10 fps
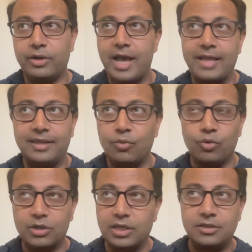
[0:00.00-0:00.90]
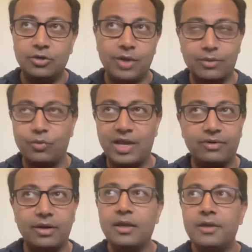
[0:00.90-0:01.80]
I think we'll continue.
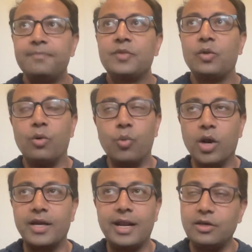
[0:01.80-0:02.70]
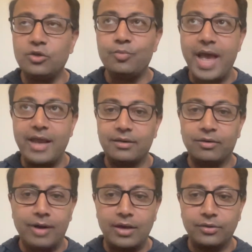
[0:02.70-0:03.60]
We're working on a new patent
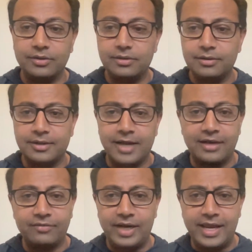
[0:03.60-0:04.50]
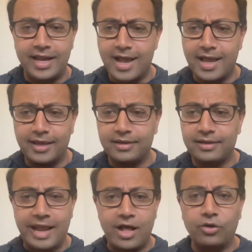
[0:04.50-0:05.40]
around kind of an AI
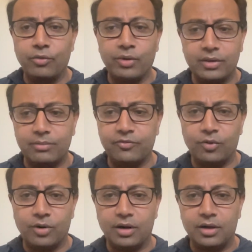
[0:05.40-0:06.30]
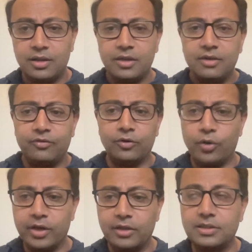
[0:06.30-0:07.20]
algorithm for
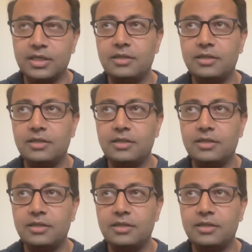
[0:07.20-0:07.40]
loyalty.